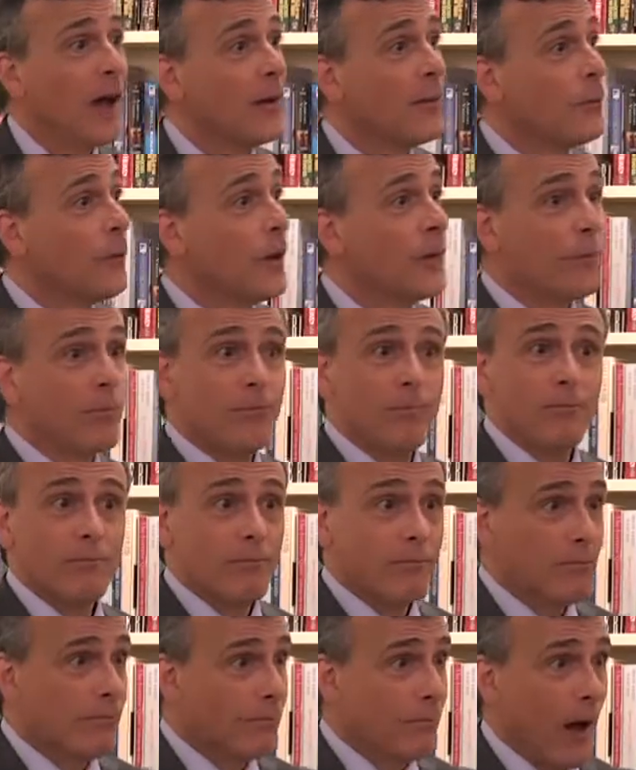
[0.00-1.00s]
with
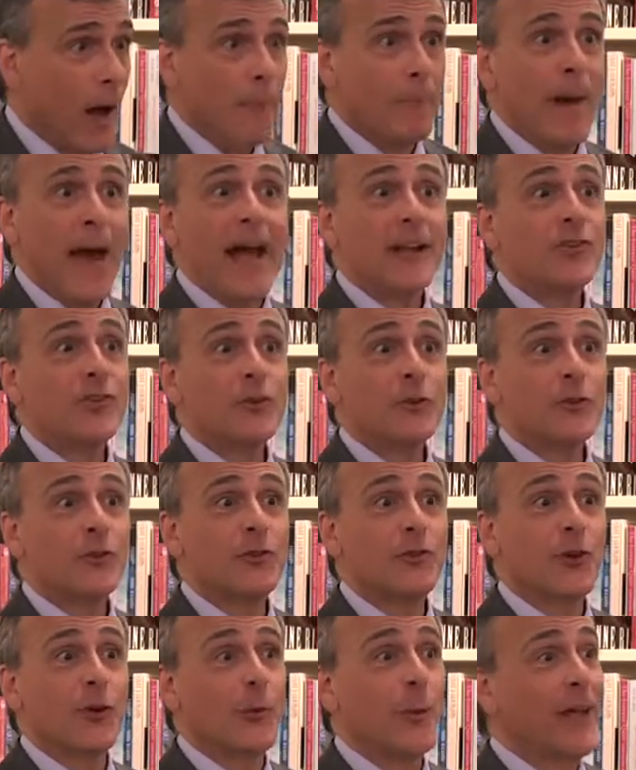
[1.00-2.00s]
a
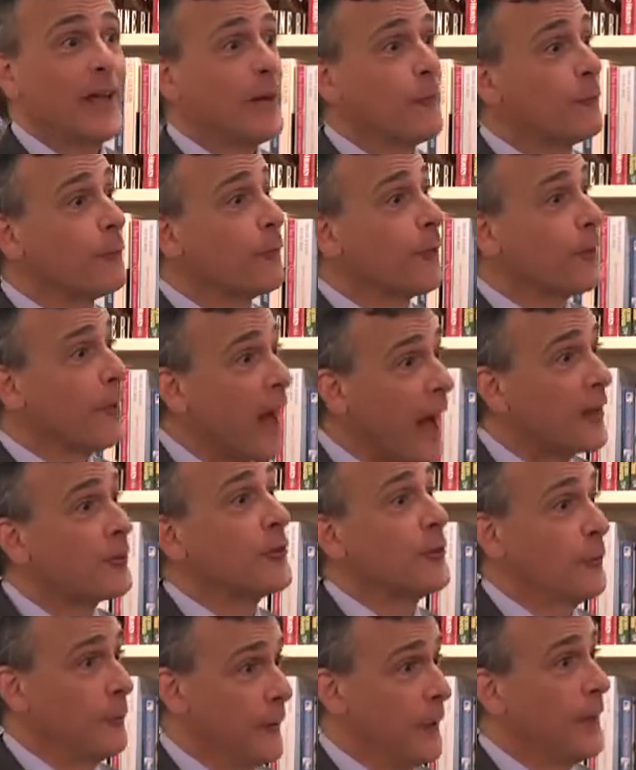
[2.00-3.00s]
bachelor's degree in
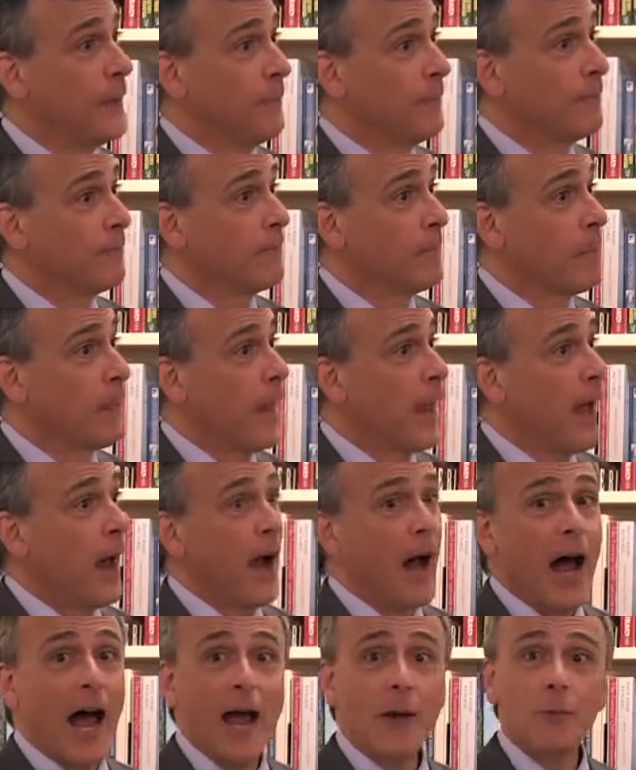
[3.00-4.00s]
philosophy,
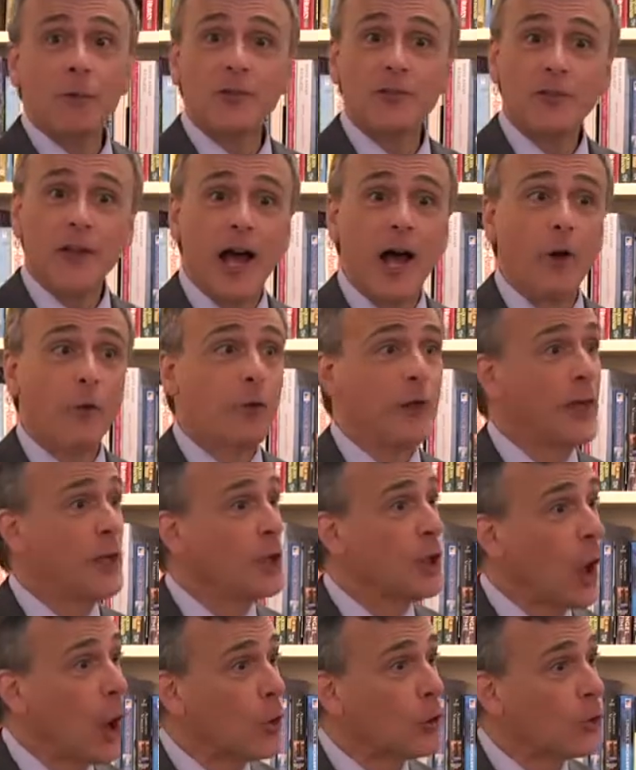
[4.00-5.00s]
I was now the
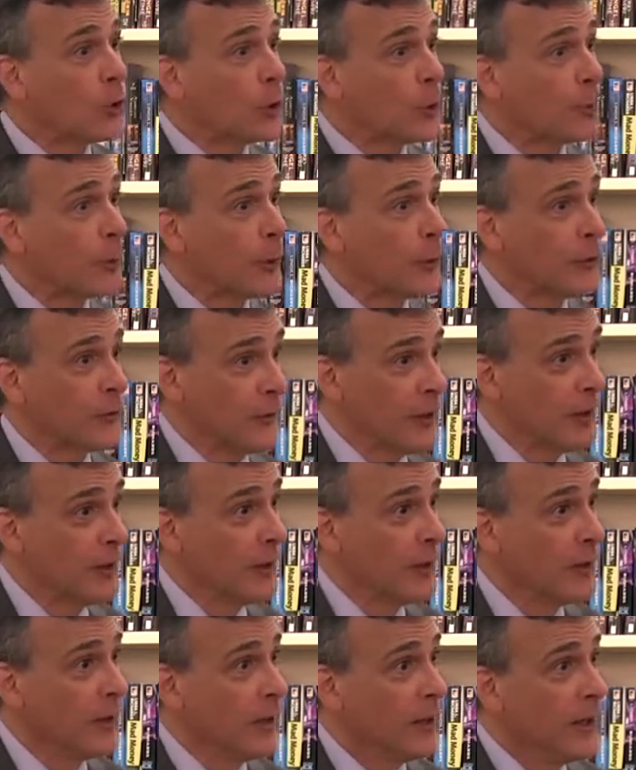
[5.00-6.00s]
go-to person
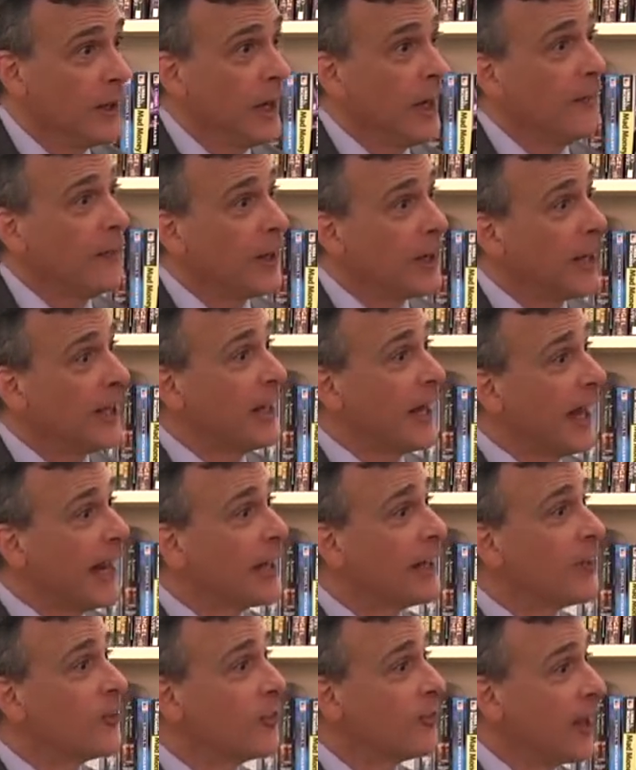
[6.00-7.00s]
in the
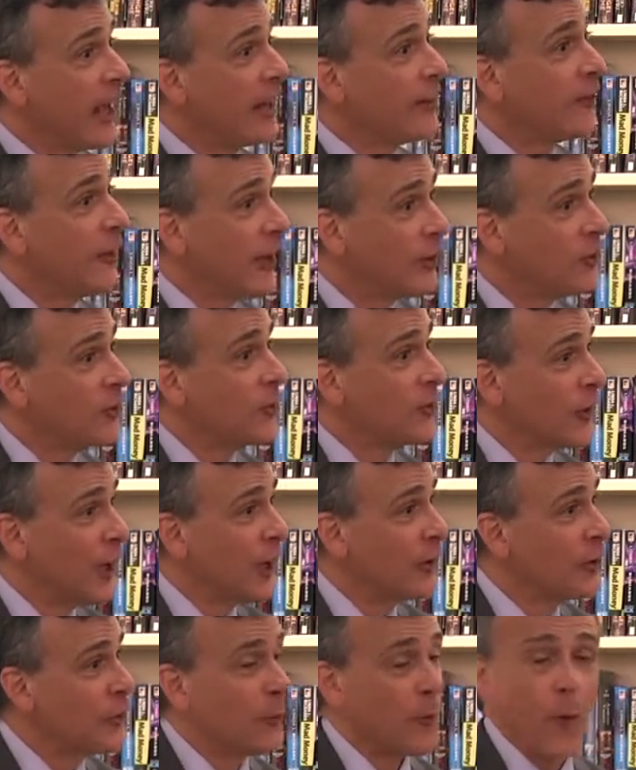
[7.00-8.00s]
Connecticut State
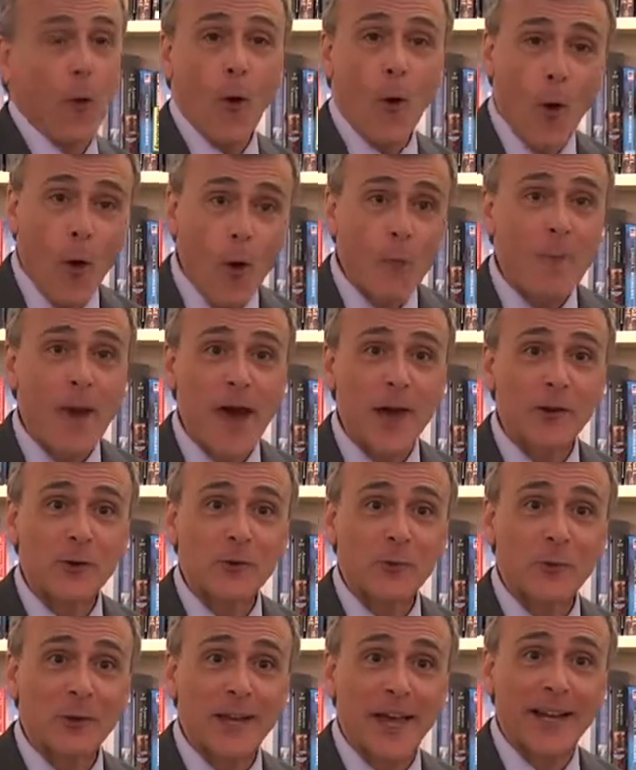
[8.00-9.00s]
Legislature for all
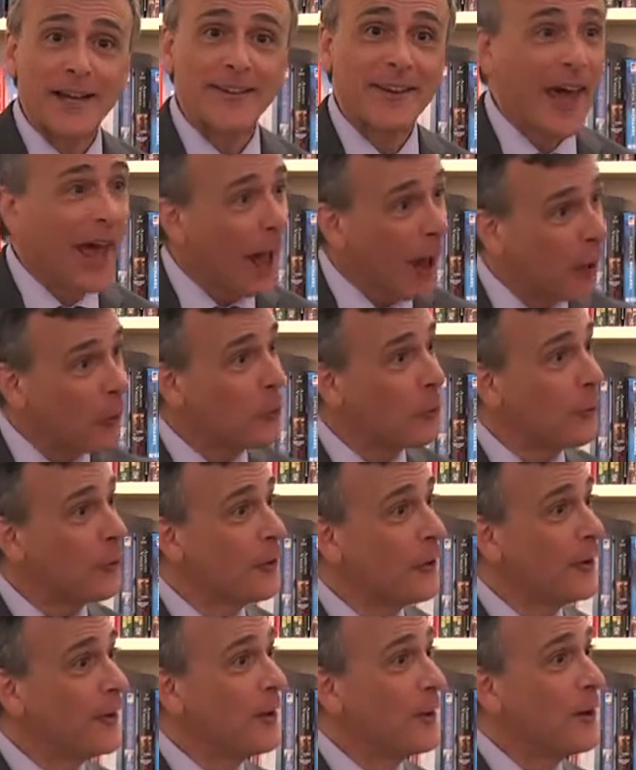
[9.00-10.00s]
matters related to health,
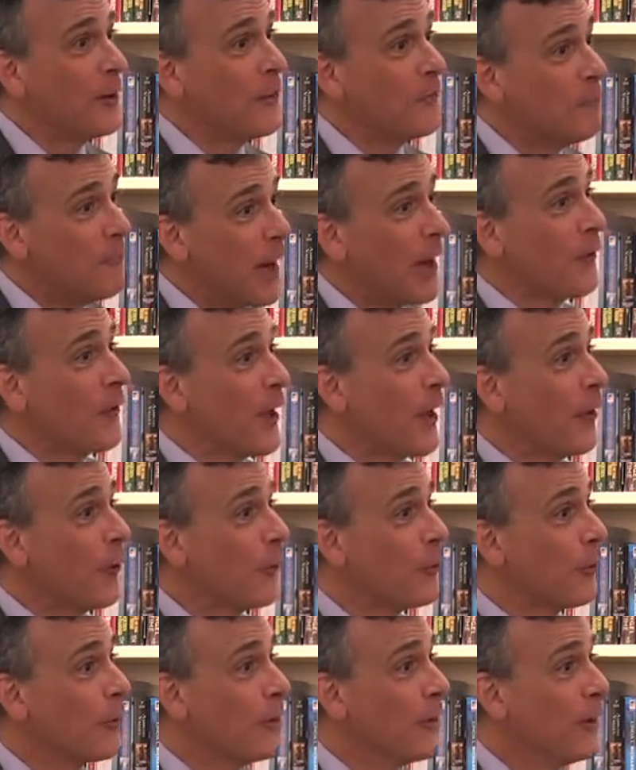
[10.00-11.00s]
mental
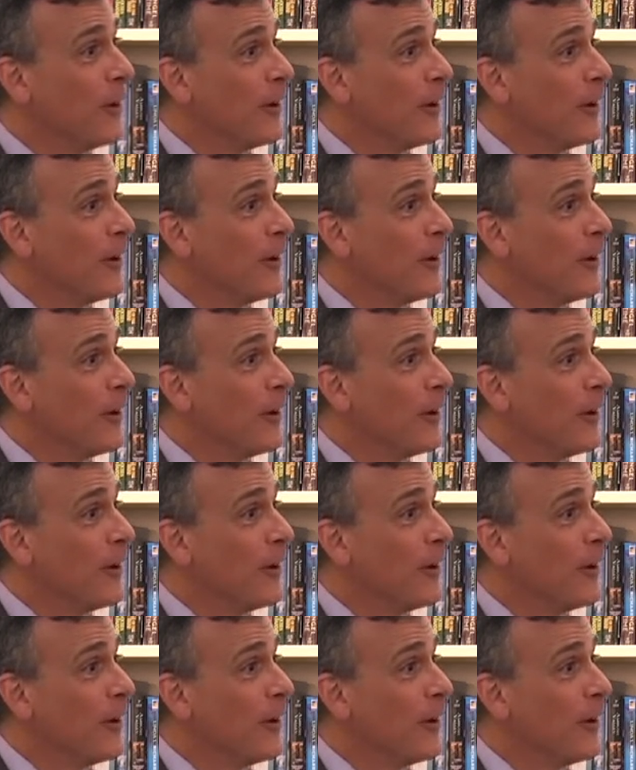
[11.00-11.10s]
health,